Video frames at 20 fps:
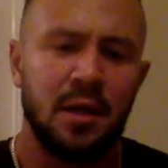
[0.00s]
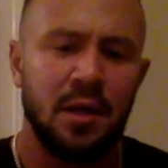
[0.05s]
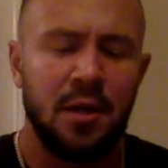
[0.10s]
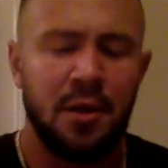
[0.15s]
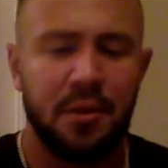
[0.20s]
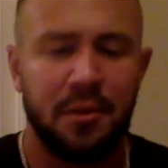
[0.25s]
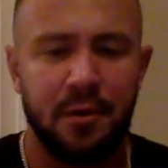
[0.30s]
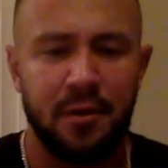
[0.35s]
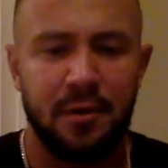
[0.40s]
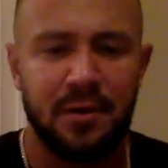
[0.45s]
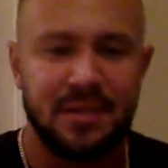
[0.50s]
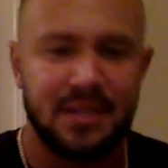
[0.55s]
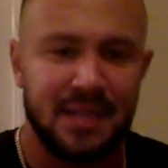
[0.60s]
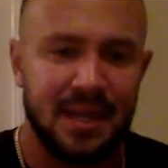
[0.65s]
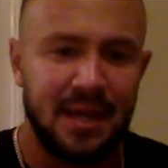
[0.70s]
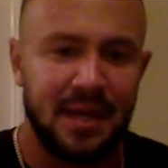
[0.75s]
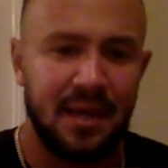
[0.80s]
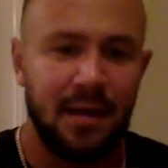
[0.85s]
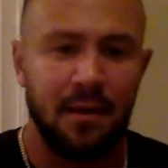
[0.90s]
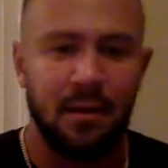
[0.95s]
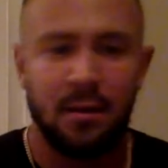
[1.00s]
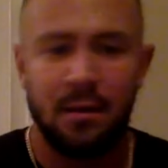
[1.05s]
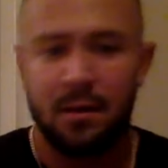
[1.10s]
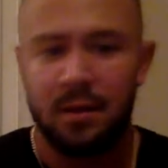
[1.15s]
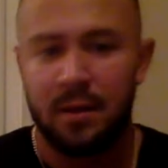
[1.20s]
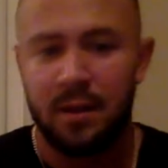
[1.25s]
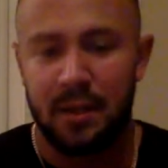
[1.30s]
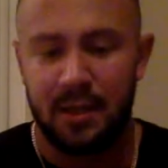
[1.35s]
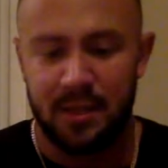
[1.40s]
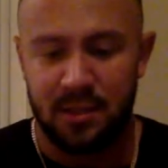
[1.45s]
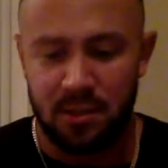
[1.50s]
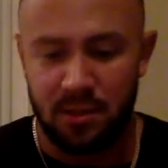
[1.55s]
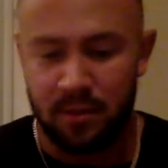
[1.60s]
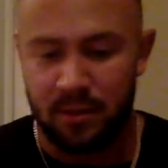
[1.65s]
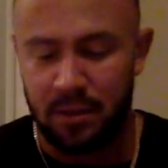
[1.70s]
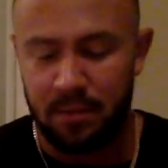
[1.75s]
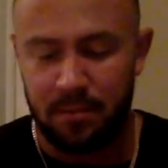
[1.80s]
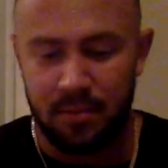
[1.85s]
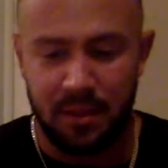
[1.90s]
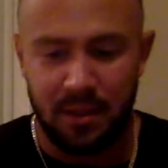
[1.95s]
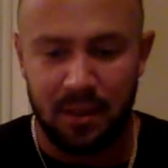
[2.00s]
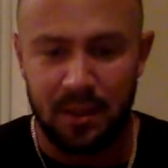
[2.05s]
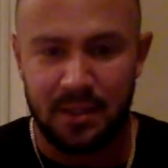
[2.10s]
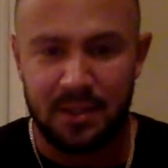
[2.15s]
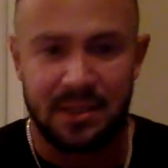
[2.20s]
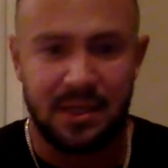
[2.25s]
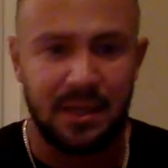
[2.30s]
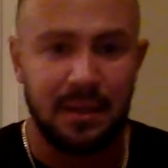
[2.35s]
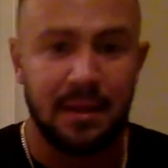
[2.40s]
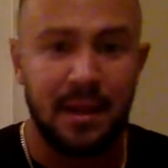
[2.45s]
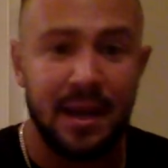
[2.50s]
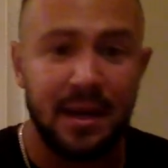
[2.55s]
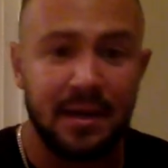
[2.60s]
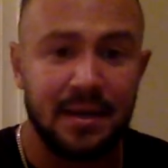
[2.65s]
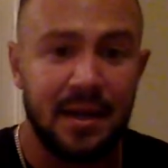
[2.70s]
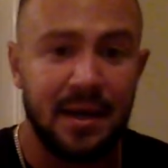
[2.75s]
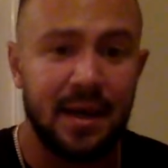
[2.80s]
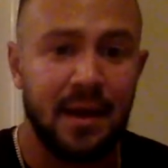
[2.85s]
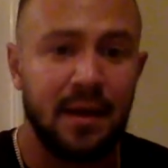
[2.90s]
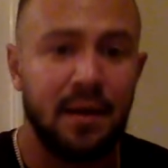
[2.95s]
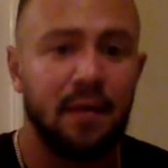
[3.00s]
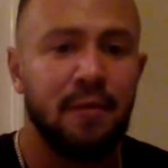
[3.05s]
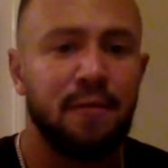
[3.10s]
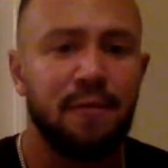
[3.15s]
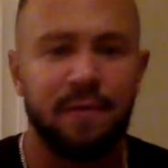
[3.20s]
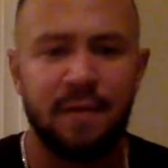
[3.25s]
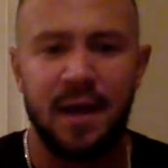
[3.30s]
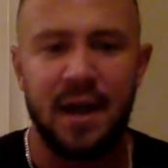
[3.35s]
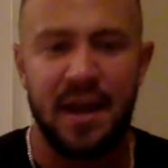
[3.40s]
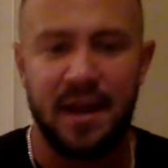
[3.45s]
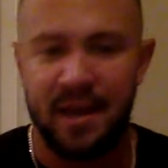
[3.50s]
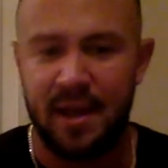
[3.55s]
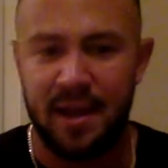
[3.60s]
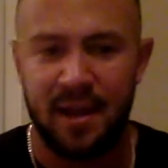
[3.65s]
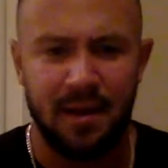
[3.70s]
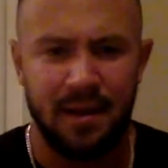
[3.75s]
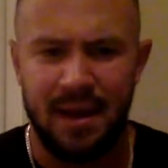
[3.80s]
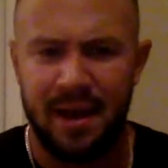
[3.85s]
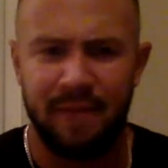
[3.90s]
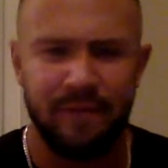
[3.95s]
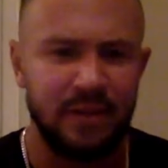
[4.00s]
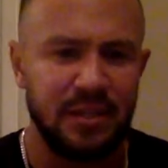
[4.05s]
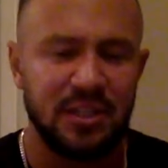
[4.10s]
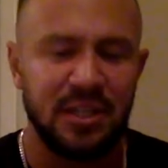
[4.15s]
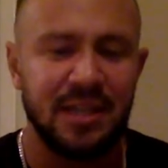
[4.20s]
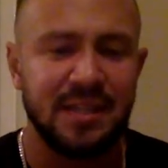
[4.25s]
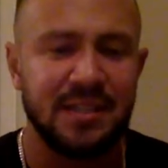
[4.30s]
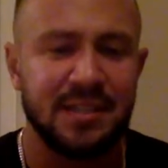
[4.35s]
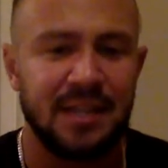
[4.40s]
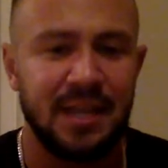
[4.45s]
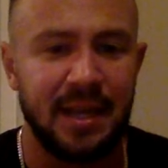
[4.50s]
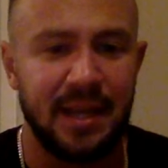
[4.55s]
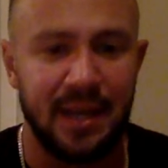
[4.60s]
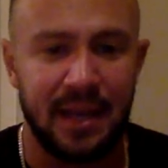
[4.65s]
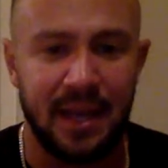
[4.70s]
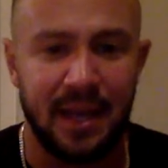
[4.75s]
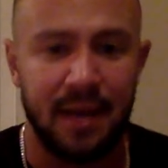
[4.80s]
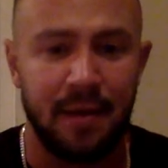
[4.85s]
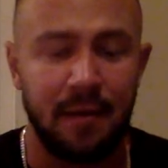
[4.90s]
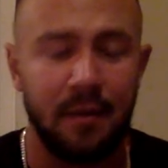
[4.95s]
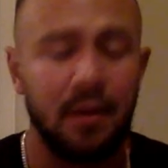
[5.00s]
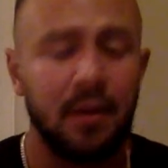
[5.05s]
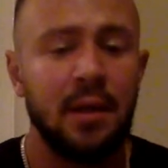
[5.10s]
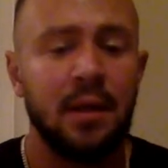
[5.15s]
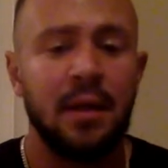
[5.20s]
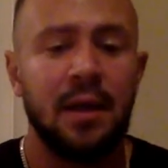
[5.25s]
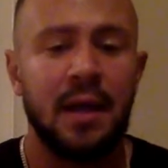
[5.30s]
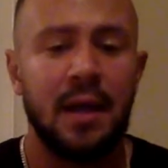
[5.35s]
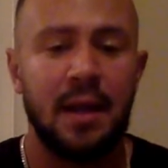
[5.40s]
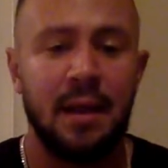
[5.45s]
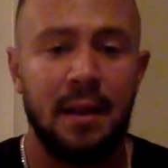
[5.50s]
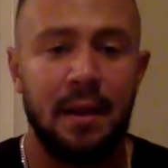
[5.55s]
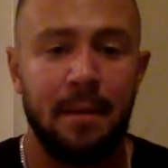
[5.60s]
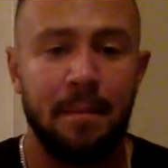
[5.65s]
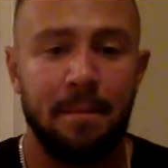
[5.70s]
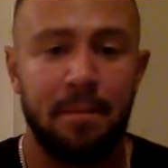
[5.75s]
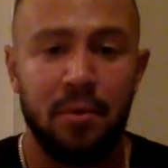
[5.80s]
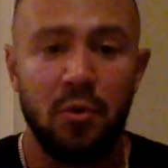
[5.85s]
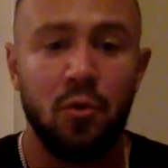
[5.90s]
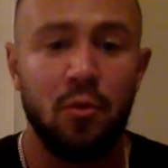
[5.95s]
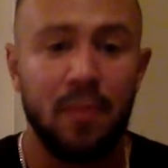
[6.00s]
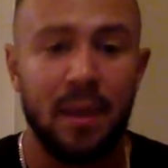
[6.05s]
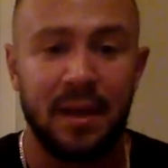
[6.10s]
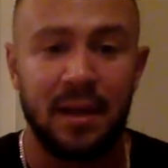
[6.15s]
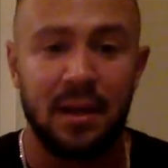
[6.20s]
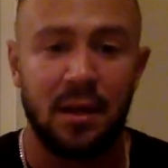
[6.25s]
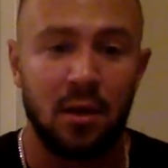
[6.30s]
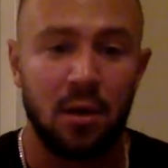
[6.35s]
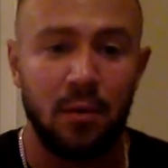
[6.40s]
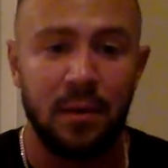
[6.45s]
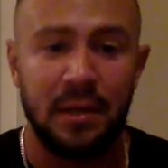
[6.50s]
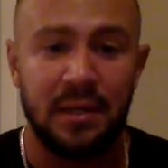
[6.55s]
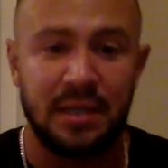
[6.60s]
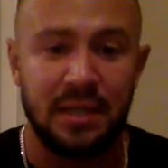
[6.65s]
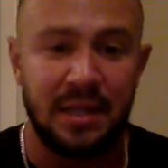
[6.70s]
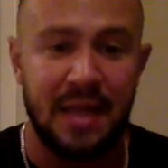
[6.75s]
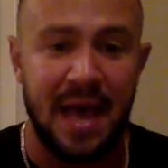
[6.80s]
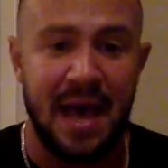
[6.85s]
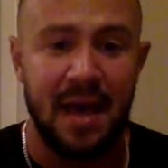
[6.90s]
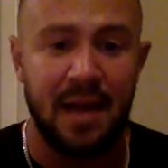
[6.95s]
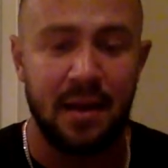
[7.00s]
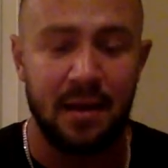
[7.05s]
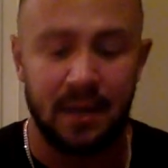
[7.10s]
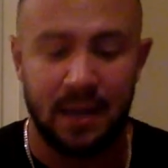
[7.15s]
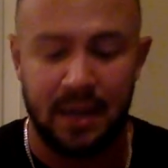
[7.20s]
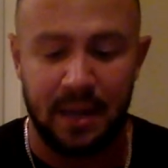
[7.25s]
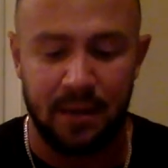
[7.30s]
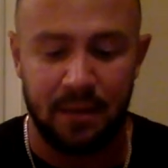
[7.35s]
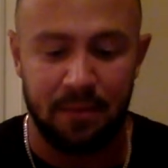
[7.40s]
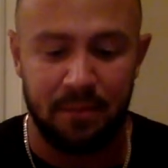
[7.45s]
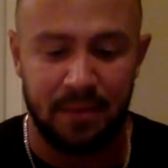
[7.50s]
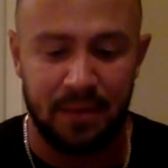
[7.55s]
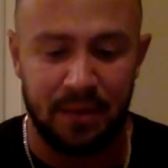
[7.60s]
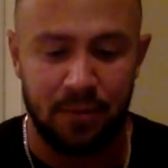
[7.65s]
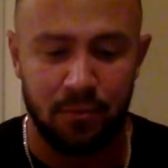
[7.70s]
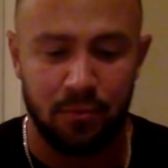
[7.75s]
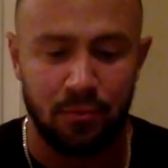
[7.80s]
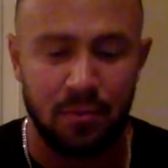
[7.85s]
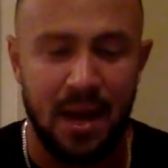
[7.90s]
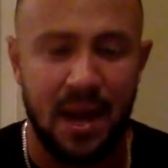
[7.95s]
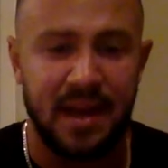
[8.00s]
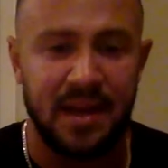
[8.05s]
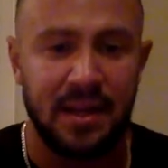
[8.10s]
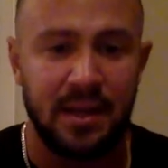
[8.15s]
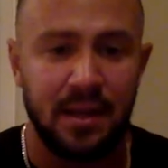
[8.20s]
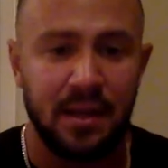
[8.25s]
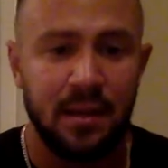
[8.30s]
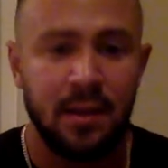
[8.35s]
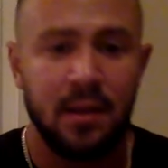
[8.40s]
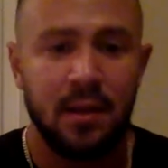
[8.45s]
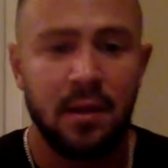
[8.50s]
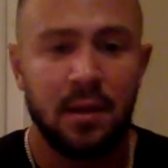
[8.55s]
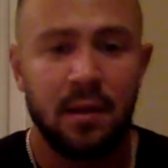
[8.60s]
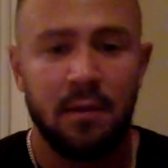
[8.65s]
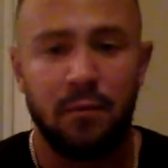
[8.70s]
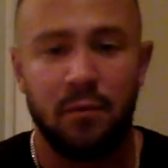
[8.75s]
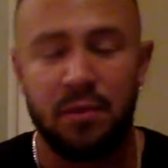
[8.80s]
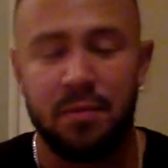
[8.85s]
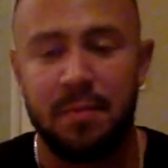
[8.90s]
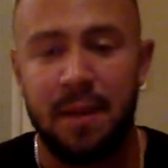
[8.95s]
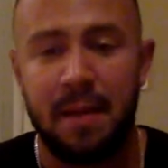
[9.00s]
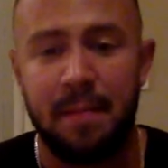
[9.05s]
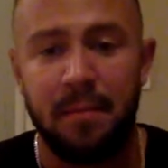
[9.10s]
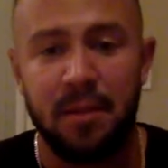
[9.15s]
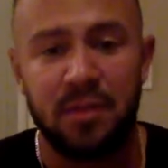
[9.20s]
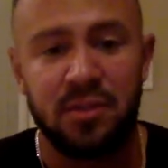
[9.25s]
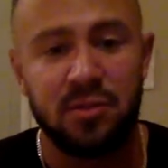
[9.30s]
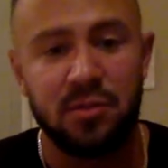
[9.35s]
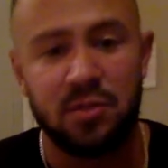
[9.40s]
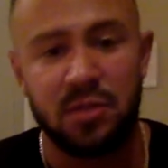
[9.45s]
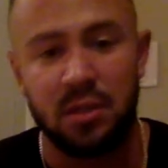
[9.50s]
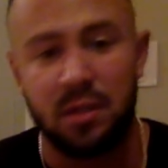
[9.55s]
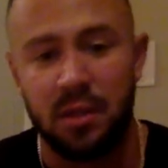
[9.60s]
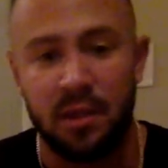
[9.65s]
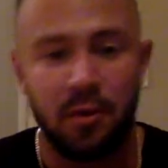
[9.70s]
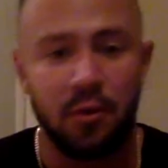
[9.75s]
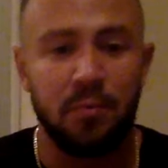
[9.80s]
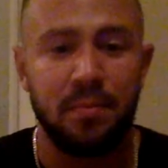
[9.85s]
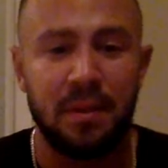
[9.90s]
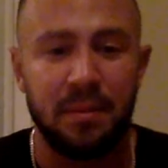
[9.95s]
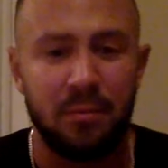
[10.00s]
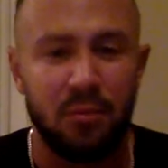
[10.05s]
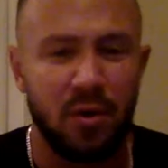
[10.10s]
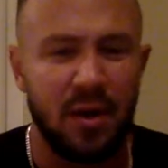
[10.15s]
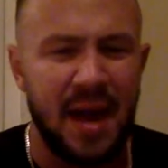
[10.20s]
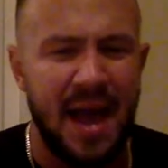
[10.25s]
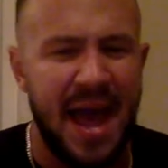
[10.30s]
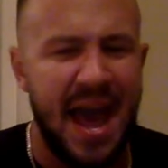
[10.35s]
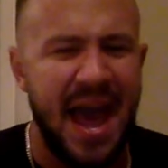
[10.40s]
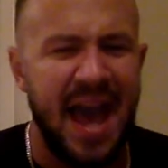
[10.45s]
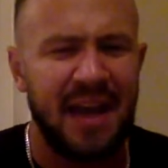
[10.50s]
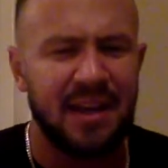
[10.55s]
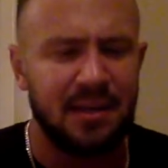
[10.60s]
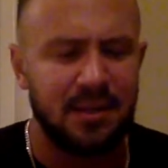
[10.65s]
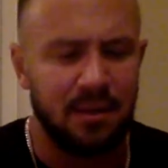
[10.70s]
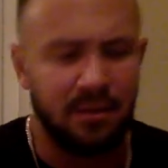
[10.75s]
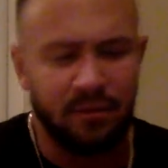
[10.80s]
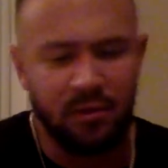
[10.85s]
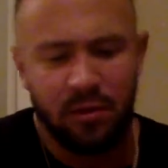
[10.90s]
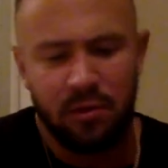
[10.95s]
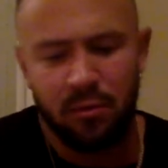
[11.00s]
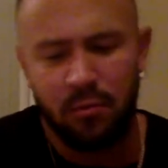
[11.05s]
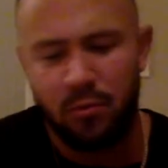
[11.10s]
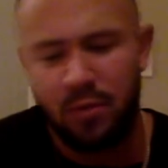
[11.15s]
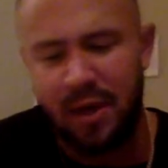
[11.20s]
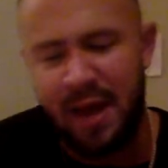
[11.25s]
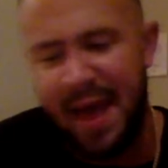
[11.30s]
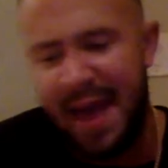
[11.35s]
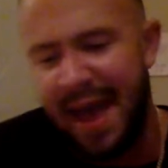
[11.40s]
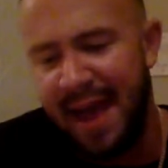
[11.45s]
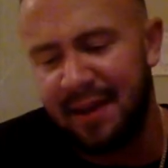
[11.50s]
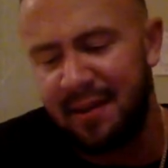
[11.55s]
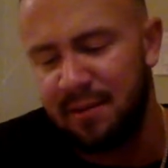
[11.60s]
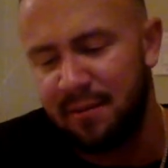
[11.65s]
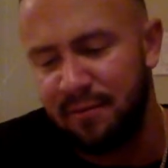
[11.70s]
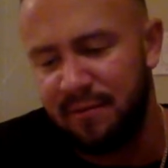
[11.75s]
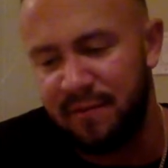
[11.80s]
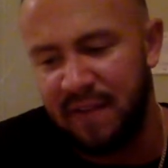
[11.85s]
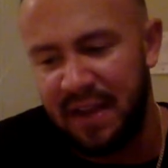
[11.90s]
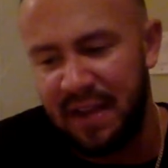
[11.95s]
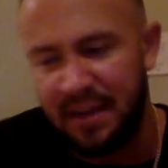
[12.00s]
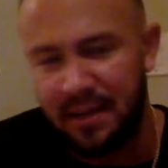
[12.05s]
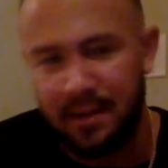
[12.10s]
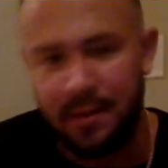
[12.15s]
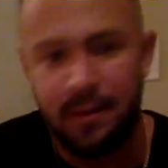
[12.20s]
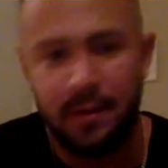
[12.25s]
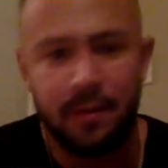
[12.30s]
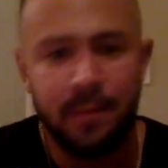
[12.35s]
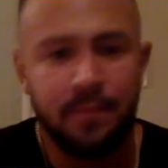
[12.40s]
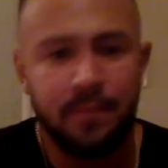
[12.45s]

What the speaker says: Thursday is going to be, let's say, leg day. Friday, heavy chest day again. And then, boom, I can go into that and be ready with my muscles a little bit more active, a little more activated,